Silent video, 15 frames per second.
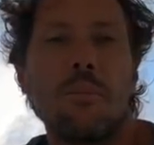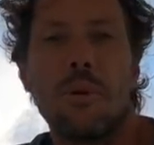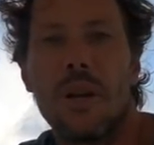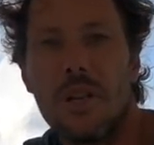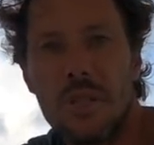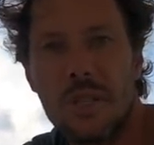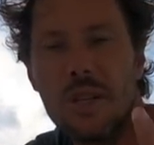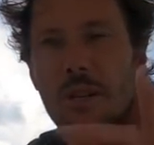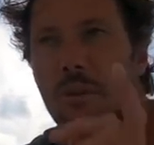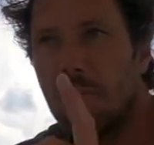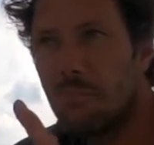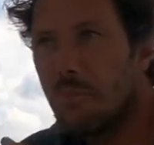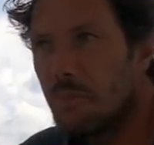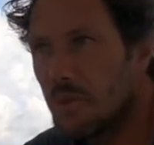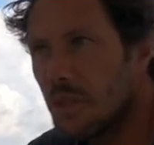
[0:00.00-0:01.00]
but I'm still
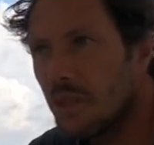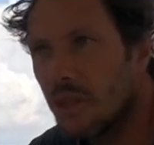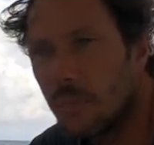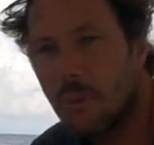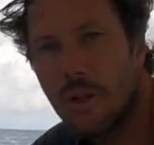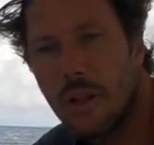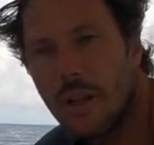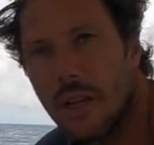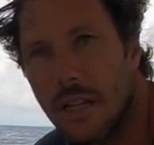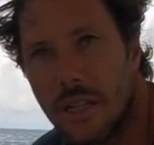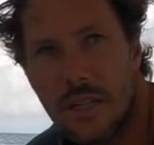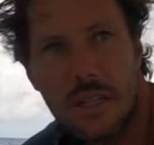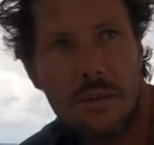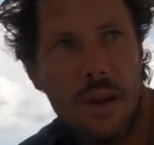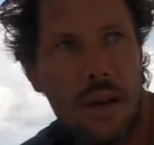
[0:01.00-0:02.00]
still going to pull it
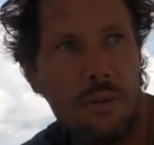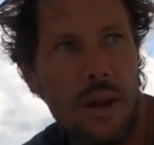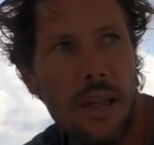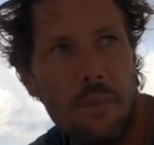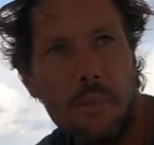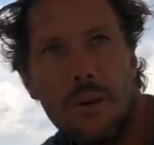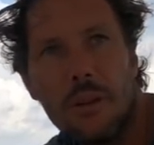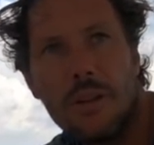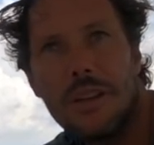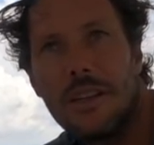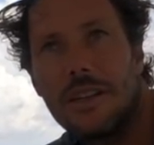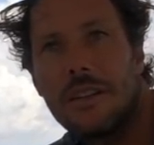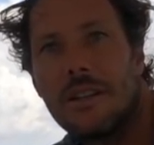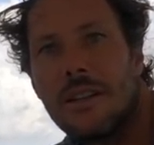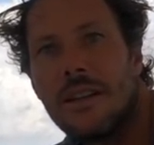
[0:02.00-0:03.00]
in. Just to, I'd rather pull it
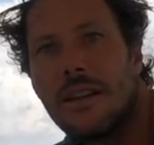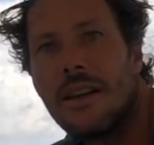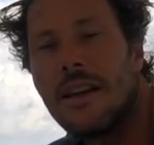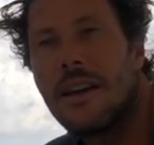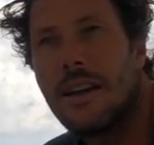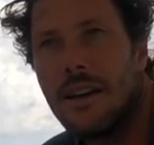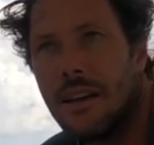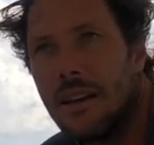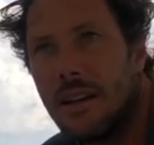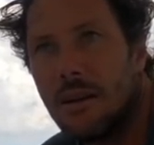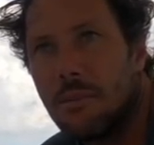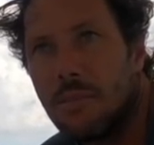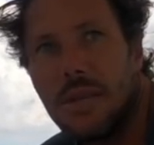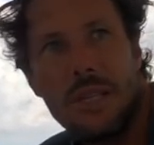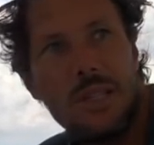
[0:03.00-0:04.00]
in,
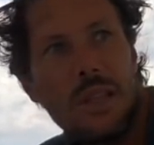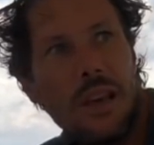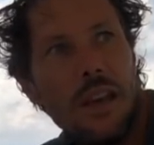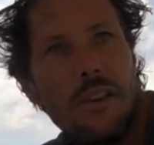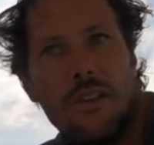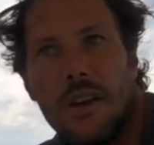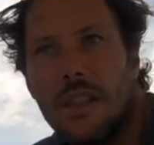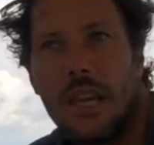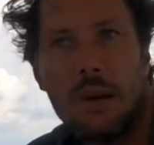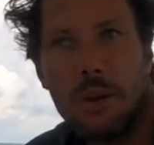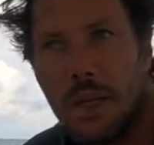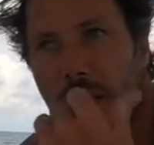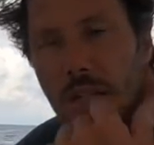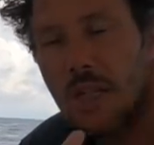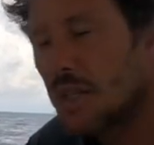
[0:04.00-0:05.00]
be safe, and then we
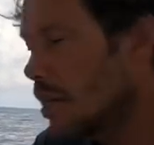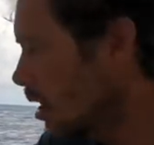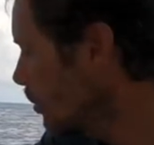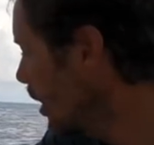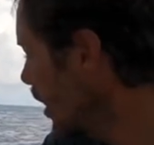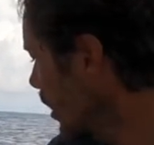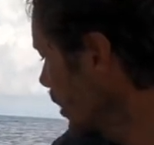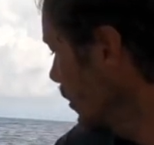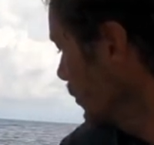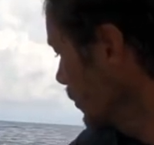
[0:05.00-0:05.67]
can just shut it back out.